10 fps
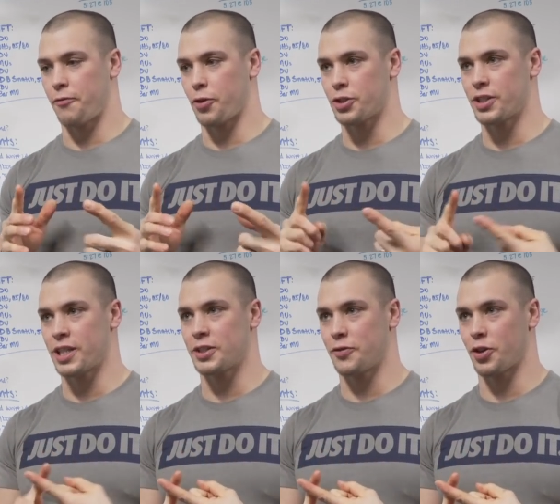First
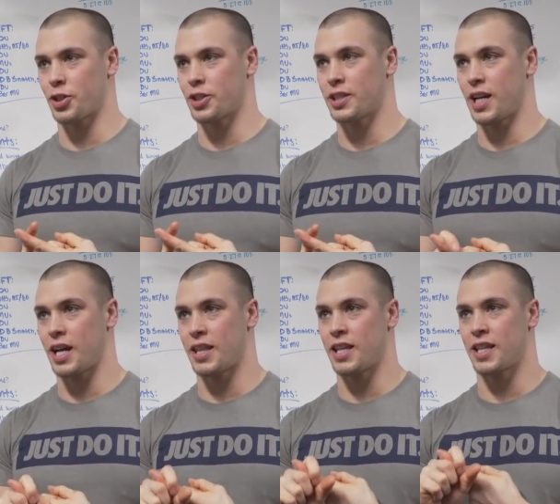things first,
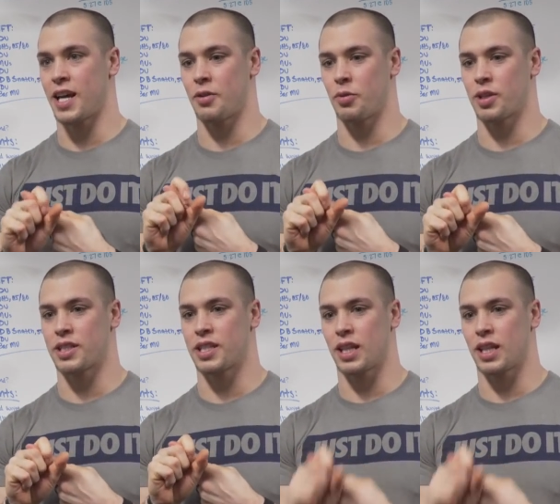I think that we're gonna see